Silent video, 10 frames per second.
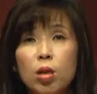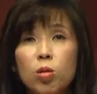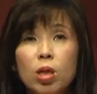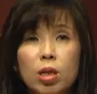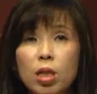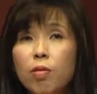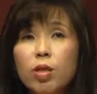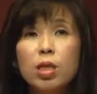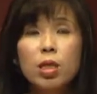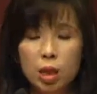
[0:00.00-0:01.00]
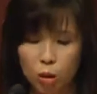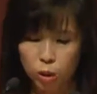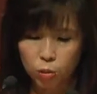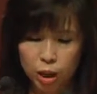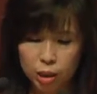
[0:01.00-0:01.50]
to the services that
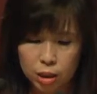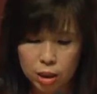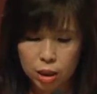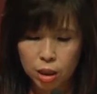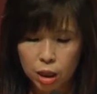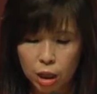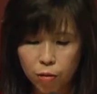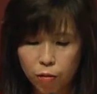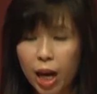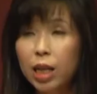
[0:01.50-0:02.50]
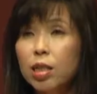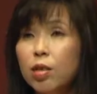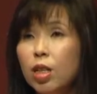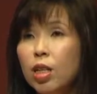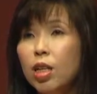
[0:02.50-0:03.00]
we run. In fact,
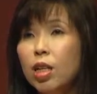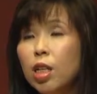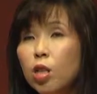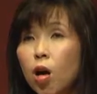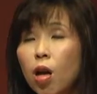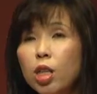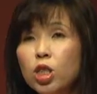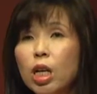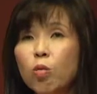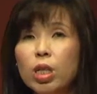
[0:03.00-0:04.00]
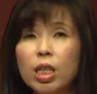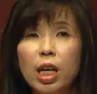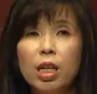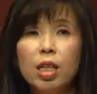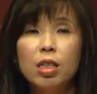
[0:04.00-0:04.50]
the knowledge that we
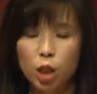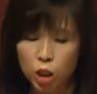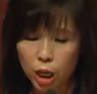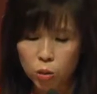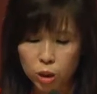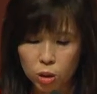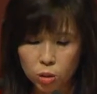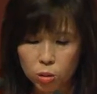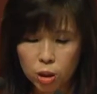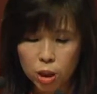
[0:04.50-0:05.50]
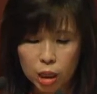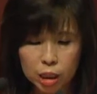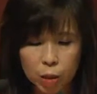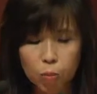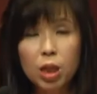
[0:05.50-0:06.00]
gain, as I shared with you,
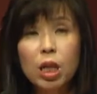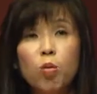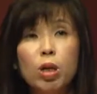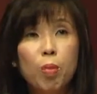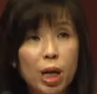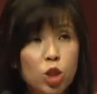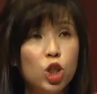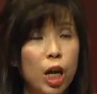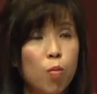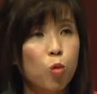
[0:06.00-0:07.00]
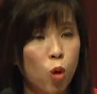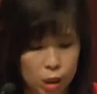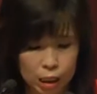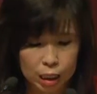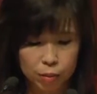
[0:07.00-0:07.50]
is something that we must share
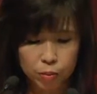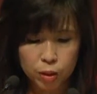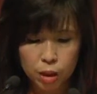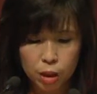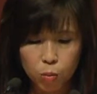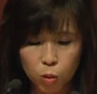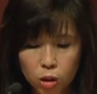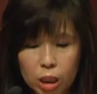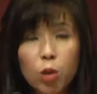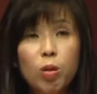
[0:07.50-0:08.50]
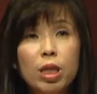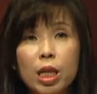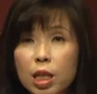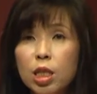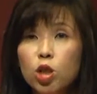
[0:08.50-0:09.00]
broadly with
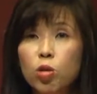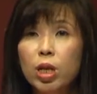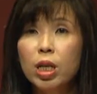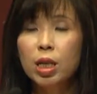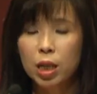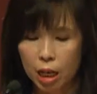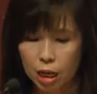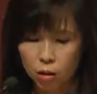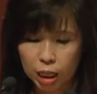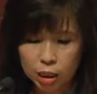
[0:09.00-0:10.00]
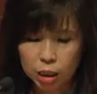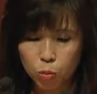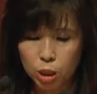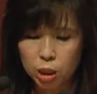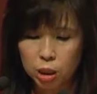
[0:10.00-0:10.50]
the industry and our
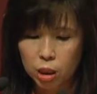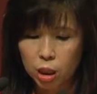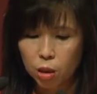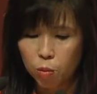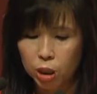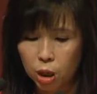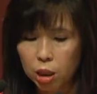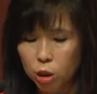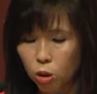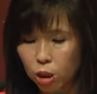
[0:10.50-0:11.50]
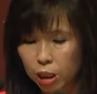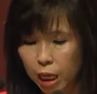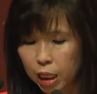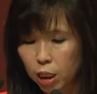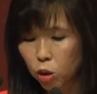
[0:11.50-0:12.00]
customers, because it's going to
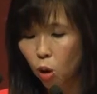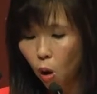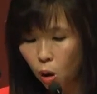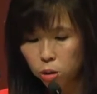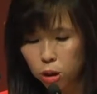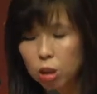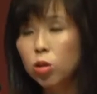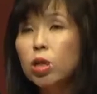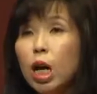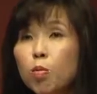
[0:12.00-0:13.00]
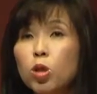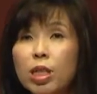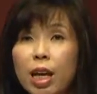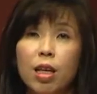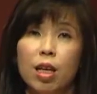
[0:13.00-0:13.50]
take us all to come
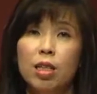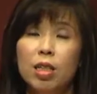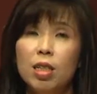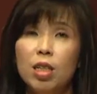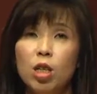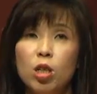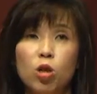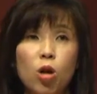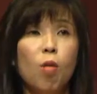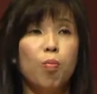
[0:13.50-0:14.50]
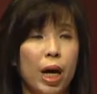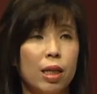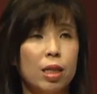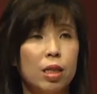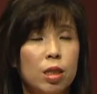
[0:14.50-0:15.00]
together to
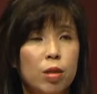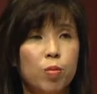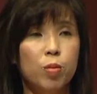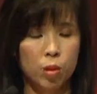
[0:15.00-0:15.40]
combat this.